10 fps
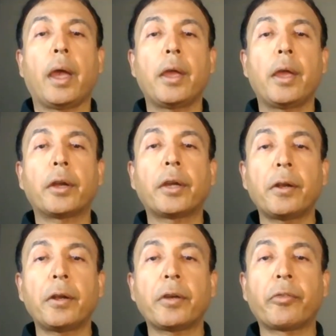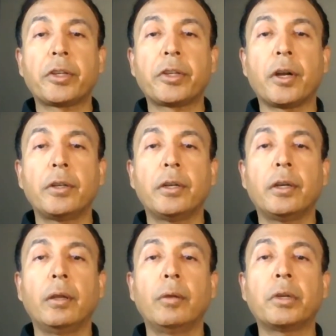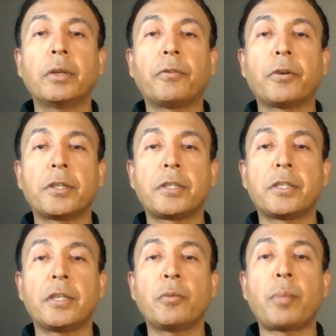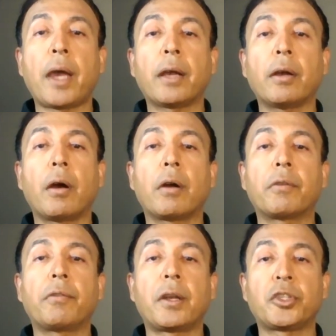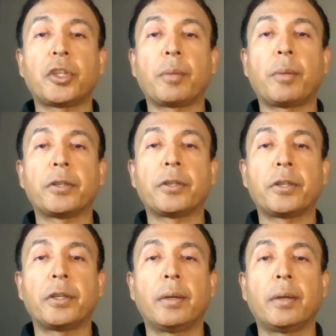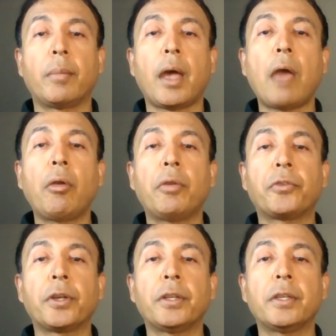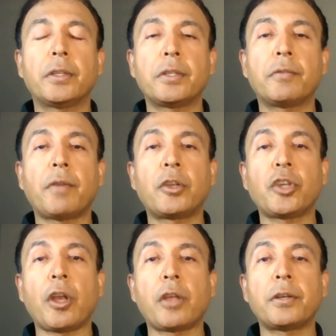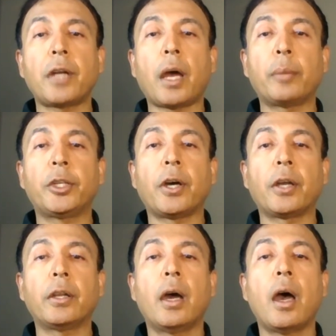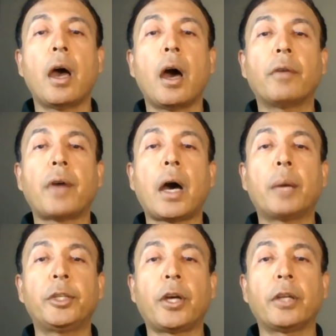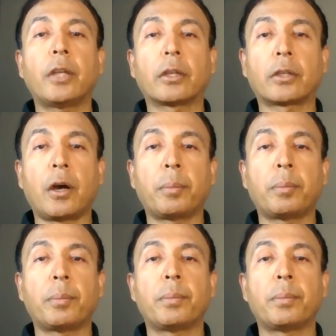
Air Canada credit card looking for its new bank or financial partner Hello everyone, this is financial author Ahmed Dawn of ahmeddawn.com.